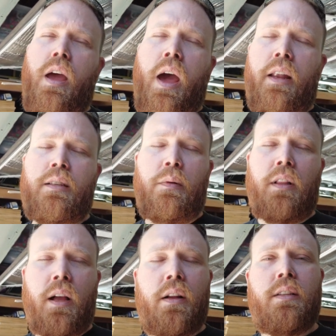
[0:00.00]
added some
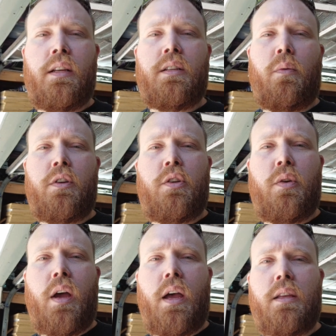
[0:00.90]
clarity to what you
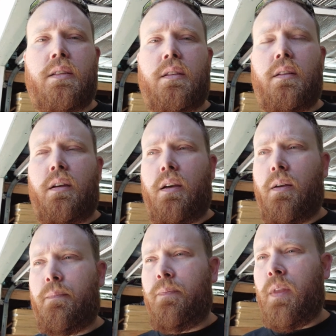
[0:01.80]
guys
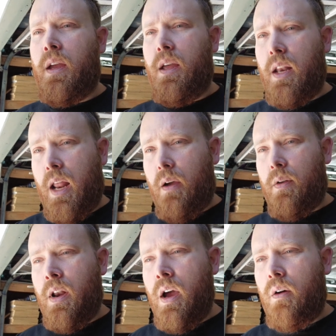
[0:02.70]
um, now
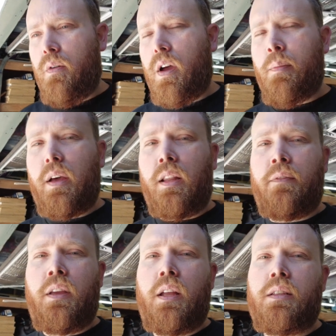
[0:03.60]
know about
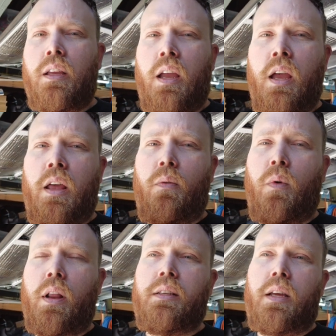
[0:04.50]
lift kits and
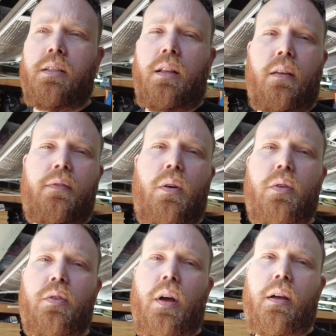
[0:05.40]
what it takes to lift your
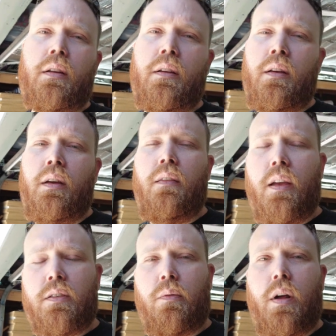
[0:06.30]
truck.
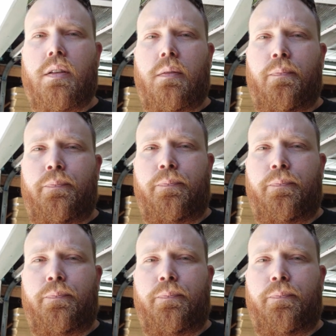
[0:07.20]
Thanks for watching.